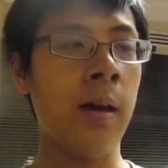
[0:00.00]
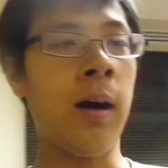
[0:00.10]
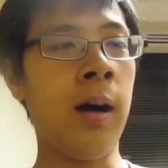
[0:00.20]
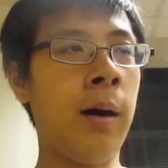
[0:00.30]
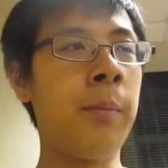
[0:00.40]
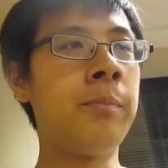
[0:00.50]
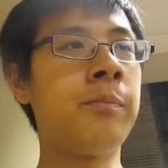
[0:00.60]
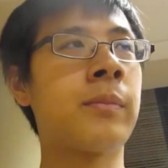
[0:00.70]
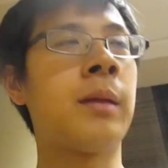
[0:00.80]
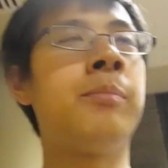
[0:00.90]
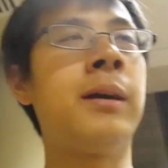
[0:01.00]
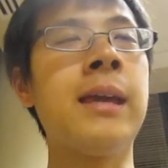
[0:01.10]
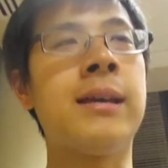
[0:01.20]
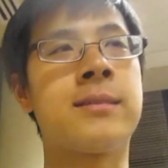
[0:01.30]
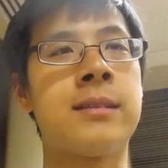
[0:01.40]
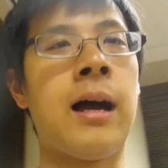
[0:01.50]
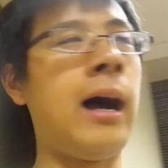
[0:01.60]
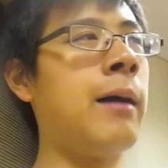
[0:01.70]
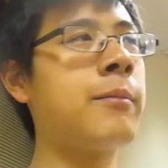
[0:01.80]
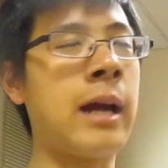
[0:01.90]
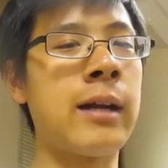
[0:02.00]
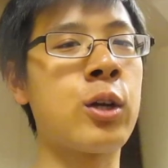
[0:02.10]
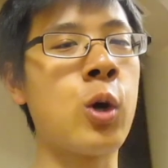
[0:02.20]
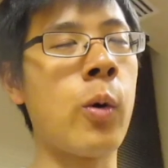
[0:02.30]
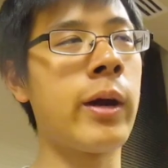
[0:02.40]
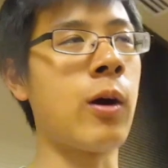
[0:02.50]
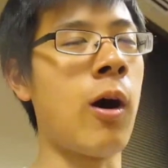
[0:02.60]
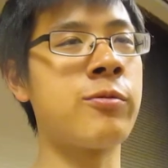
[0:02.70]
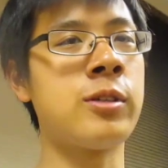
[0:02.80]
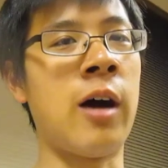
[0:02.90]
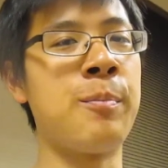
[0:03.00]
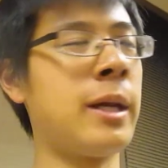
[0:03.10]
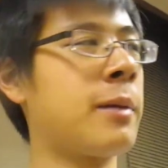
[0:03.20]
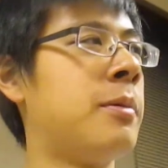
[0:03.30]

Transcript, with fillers: Um, but yes, I'm kind of going off topic,